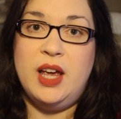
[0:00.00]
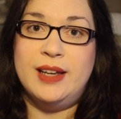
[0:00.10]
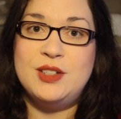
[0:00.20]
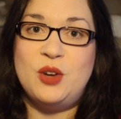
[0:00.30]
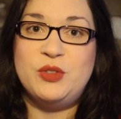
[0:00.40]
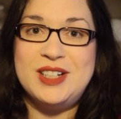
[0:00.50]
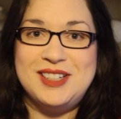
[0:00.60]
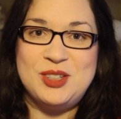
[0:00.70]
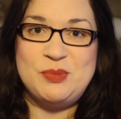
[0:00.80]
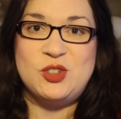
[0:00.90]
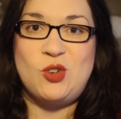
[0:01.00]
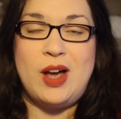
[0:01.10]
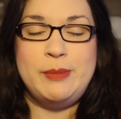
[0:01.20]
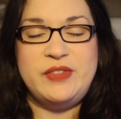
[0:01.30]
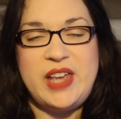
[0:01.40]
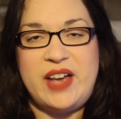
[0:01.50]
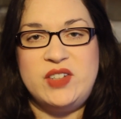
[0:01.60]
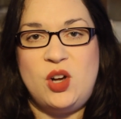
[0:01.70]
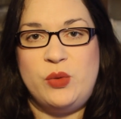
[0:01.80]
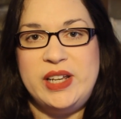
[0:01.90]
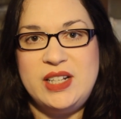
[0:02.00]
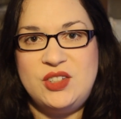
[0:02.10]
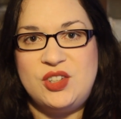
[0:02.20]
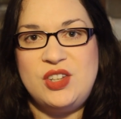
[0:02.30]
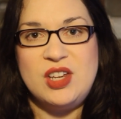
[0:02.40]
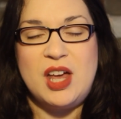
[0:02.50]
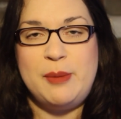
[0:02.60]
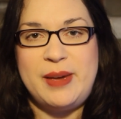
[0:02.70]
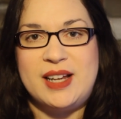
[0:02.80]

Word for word: and don't forget to subscribe if you haven't already so that you can come